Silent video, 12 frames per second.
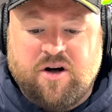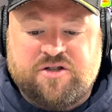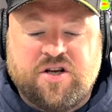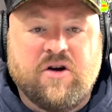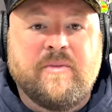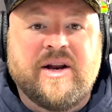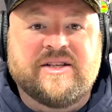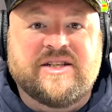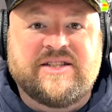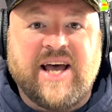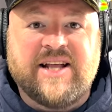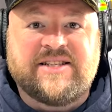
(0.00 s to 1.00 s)
2 minutes
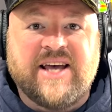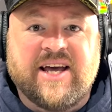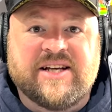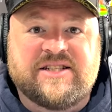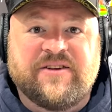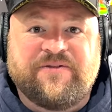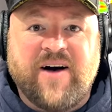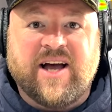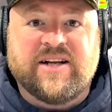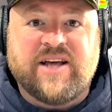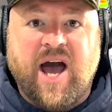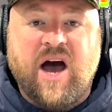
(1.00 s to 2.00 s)
and 10 seconds to
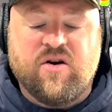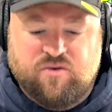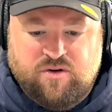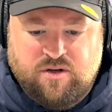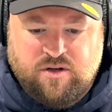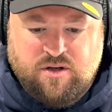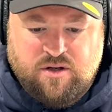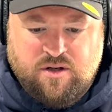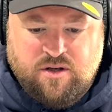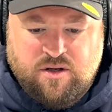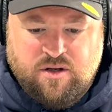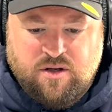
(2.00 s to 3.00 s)
fucking go.
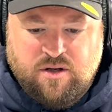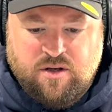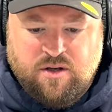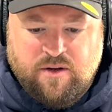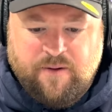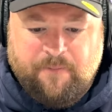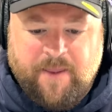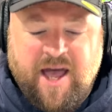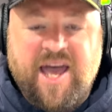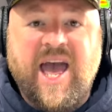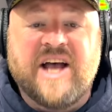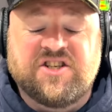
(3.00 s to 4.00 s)

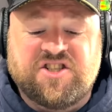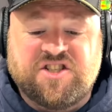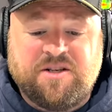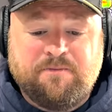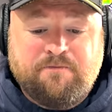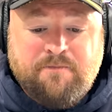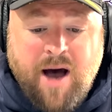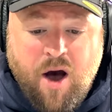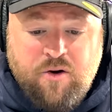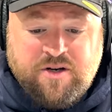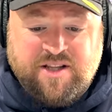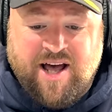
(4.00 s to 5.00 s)
He has
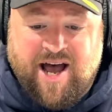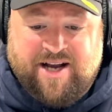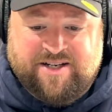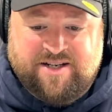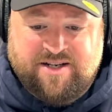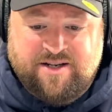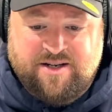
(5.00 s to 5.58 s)
smoked that.